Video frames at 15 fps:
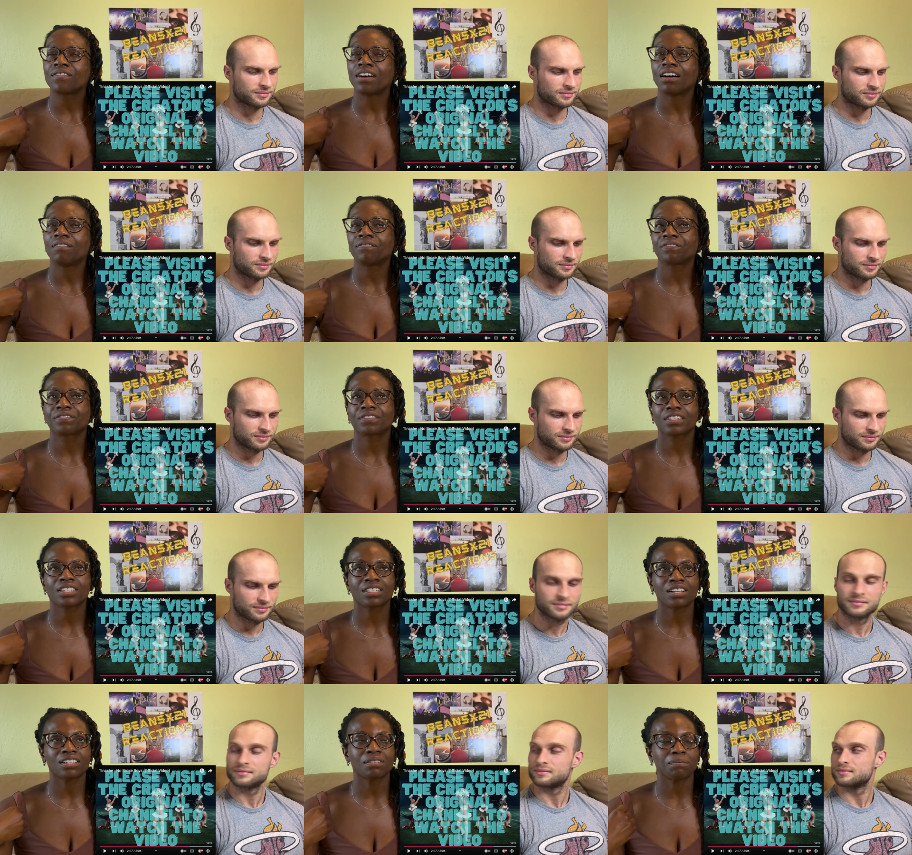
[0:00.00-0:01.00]
Speaker 1: um,
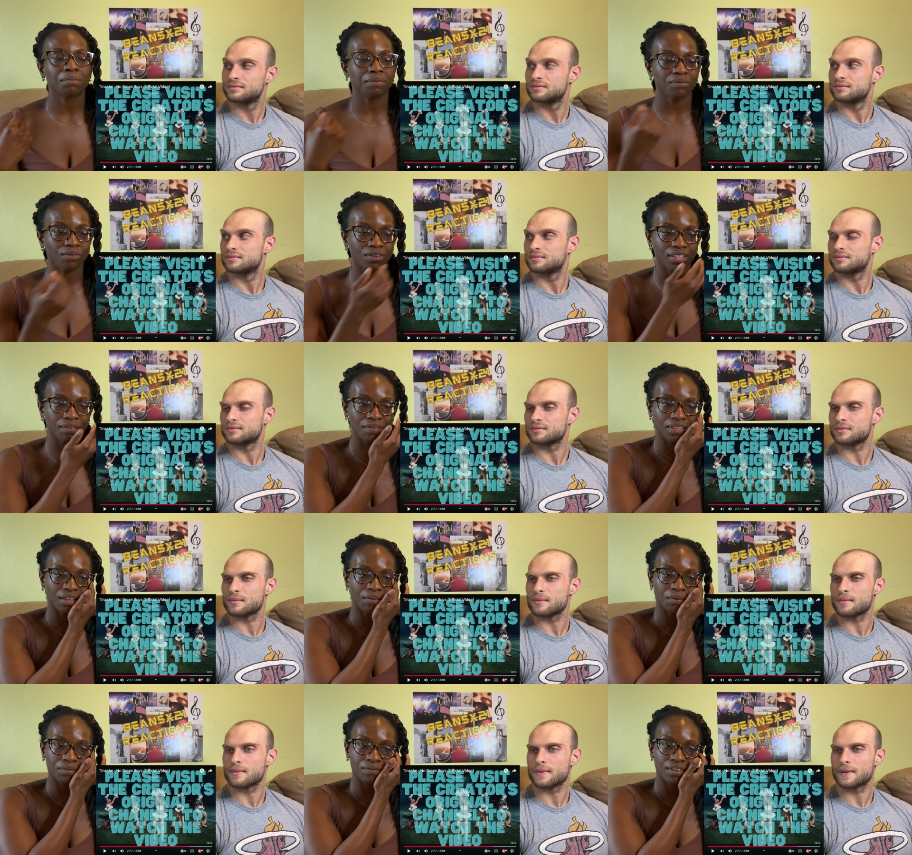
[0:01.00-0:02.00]
songs before that
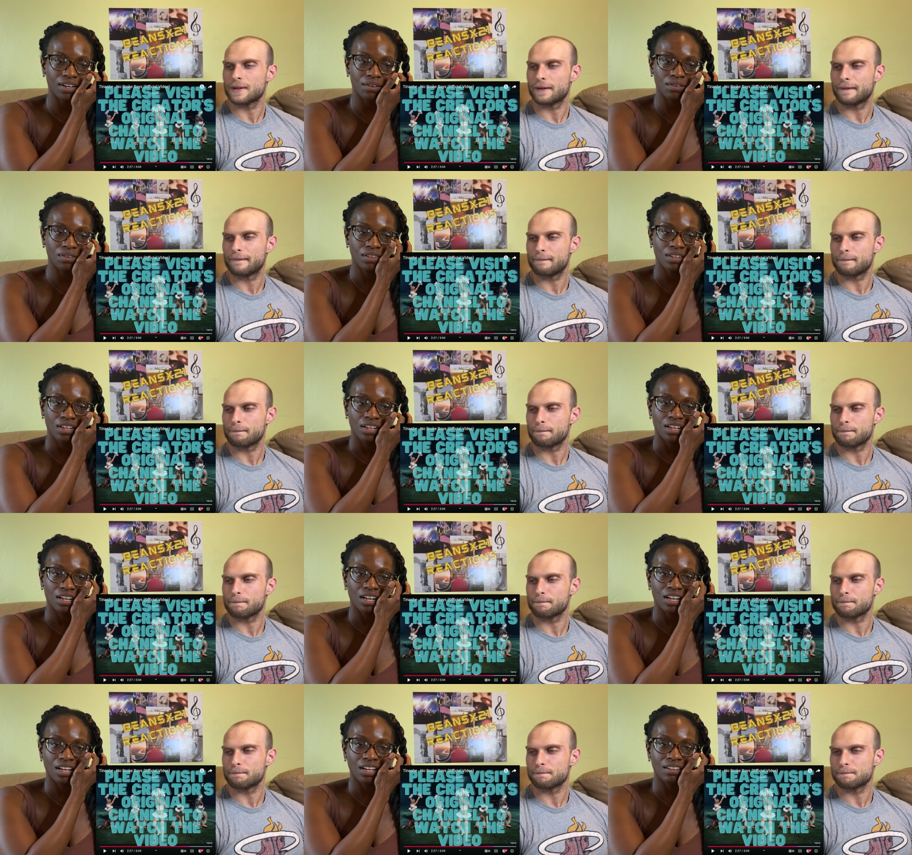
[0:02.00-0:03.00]
that went viral.
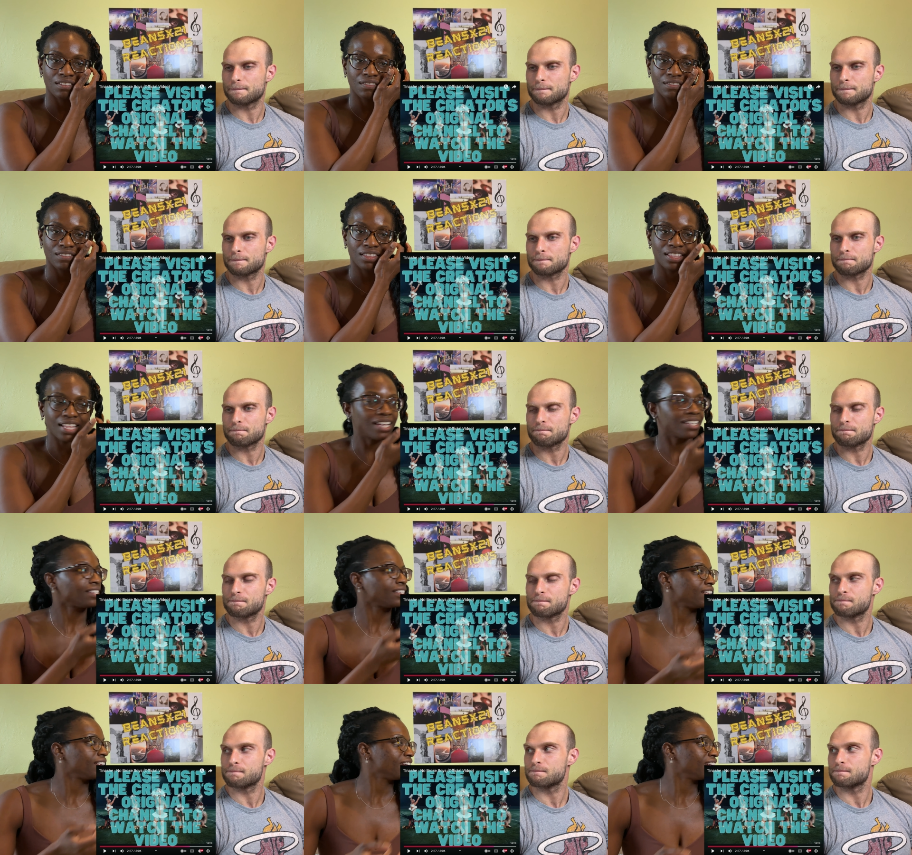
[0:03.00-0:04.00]
Uh,
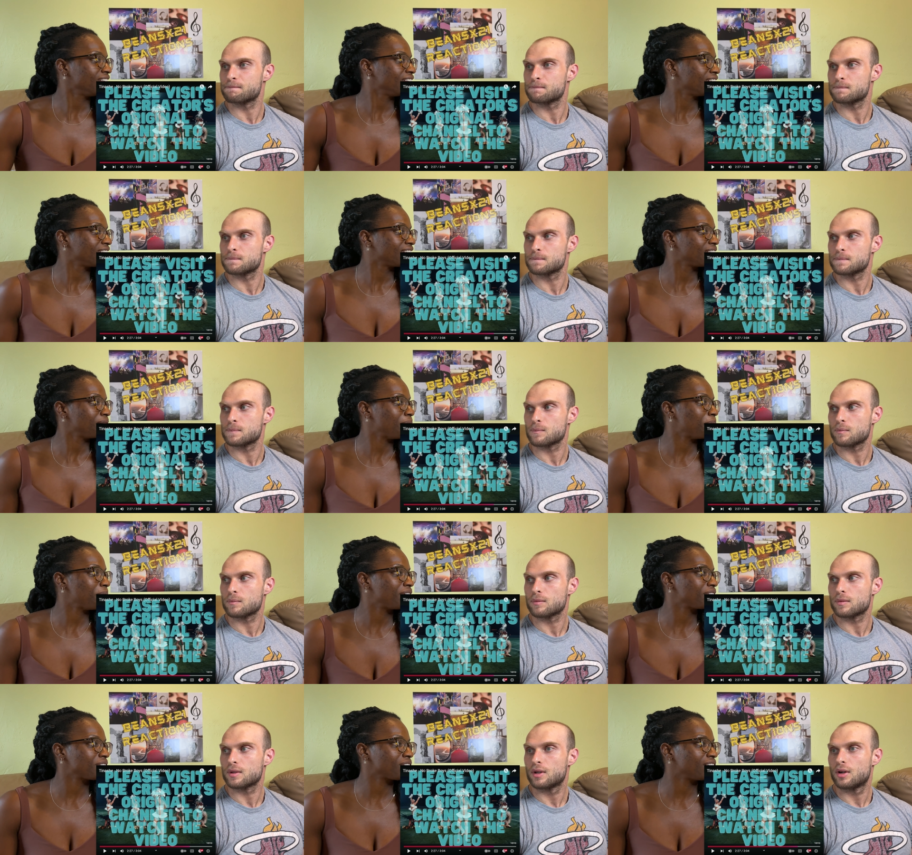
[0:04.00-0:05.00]
Nasty, remember
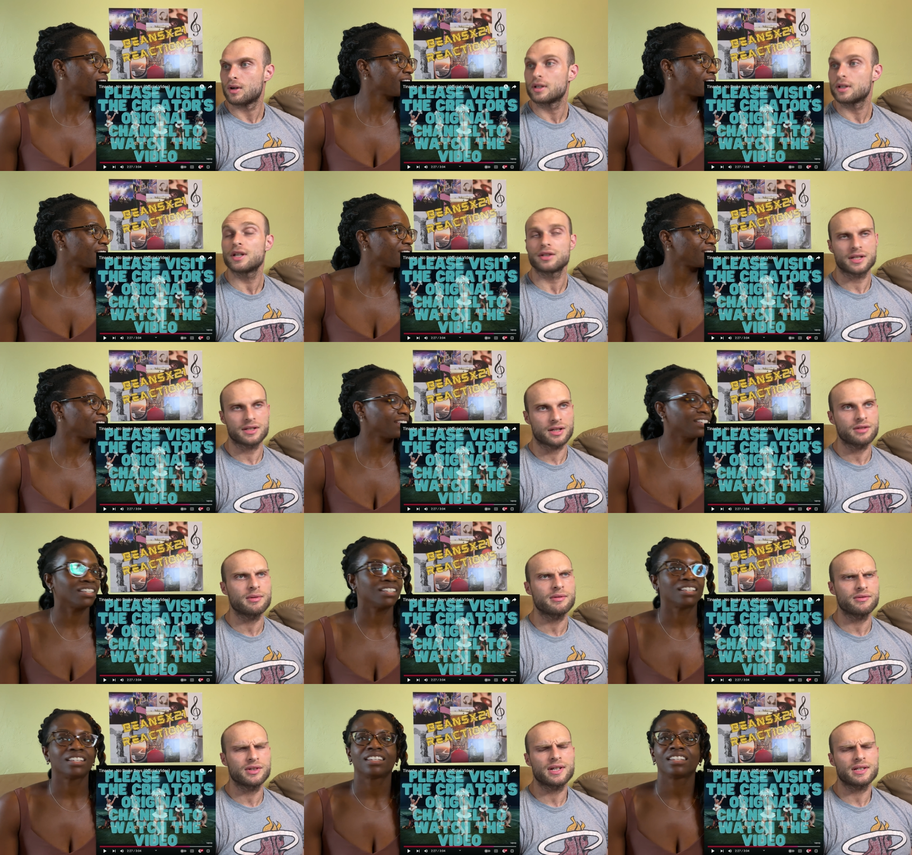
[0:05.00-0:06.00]
her song? Yeah, Nasty? I
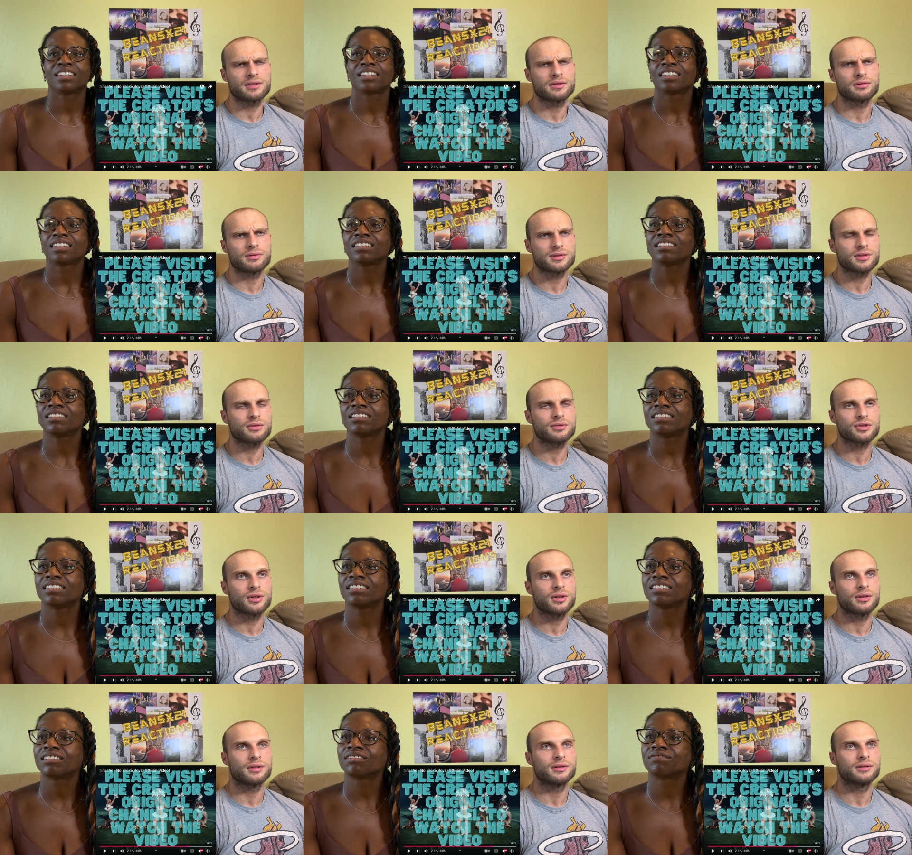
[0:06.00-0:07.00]
Speaker 2: remember Reactor too. It's a mm-hmm. good
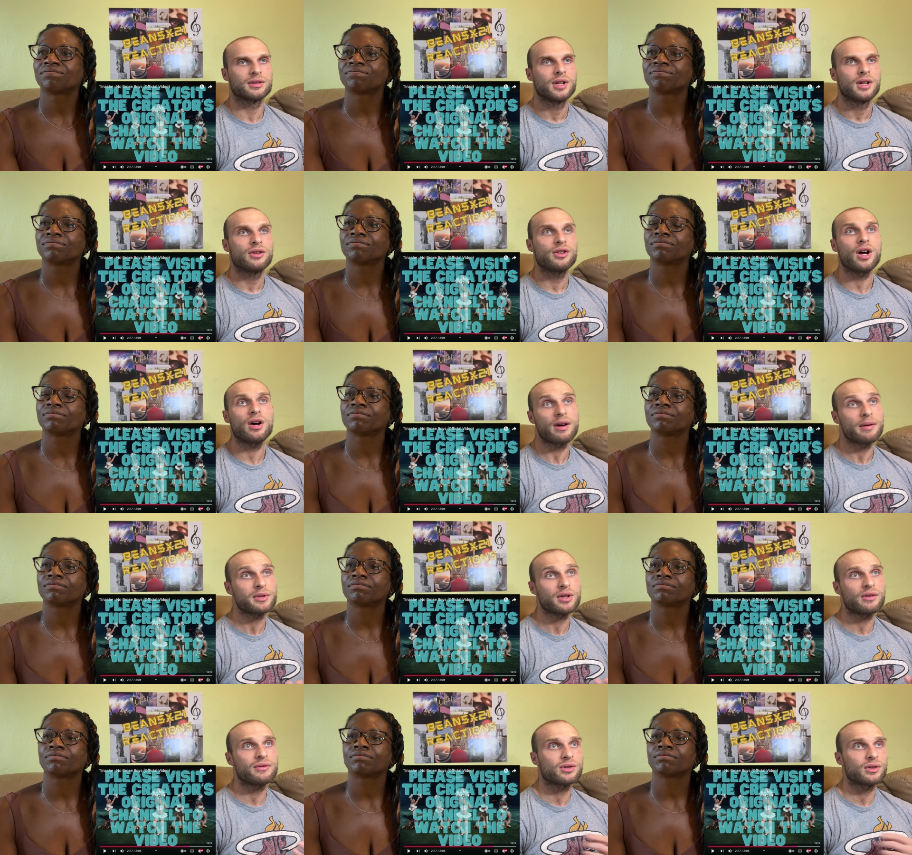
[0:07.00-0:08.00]
song. No, I mean
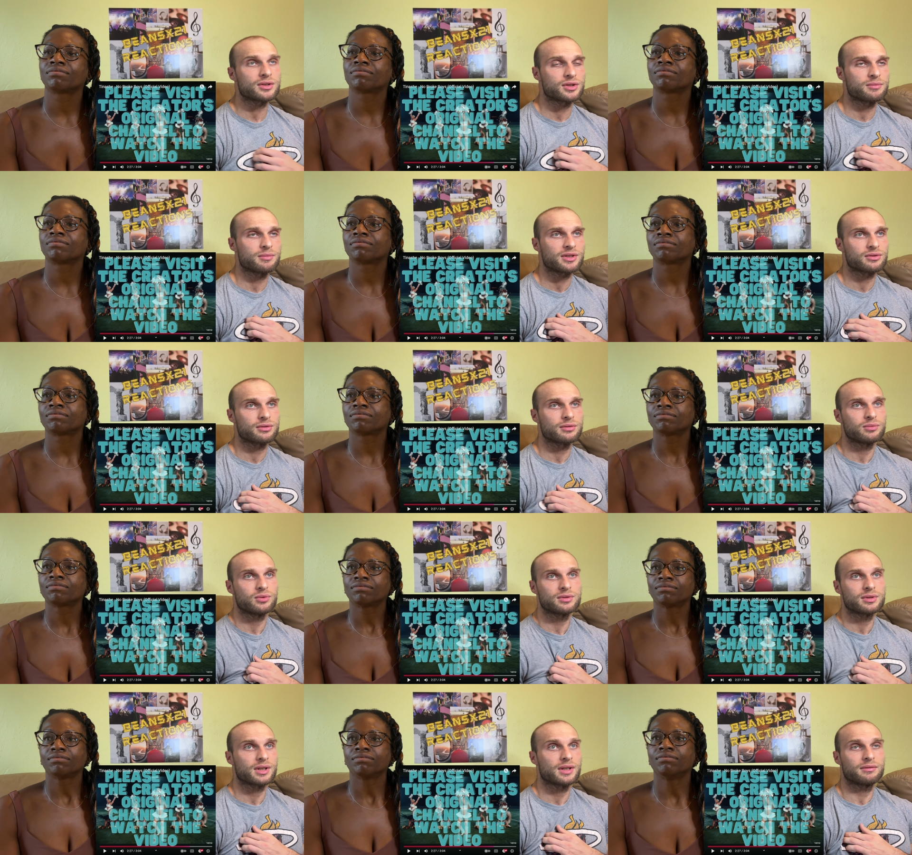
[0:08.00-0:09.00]
overall she makes good
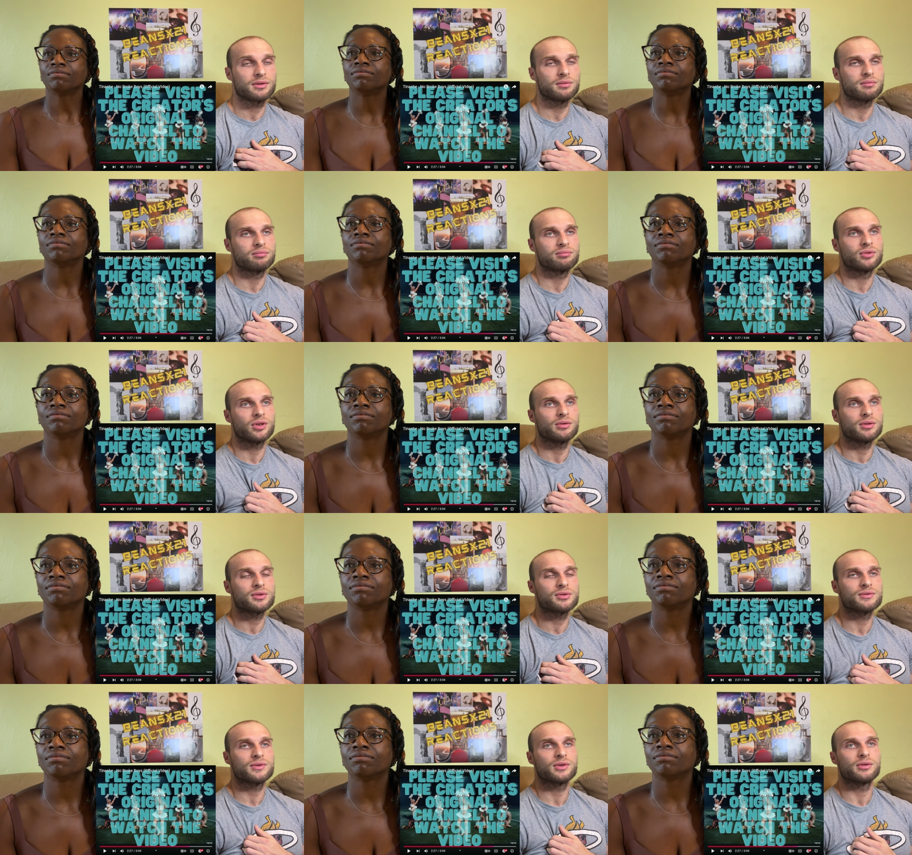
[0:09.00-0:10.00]
music. I have no mm-hmm. no issues
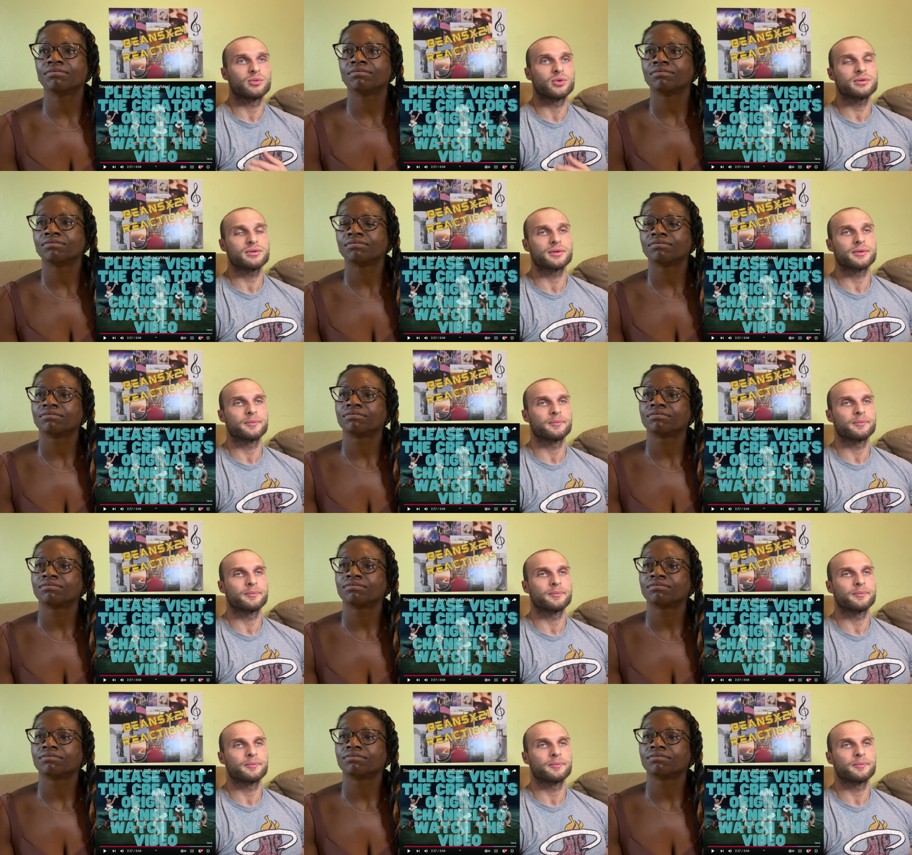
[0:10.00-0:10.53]
with her music.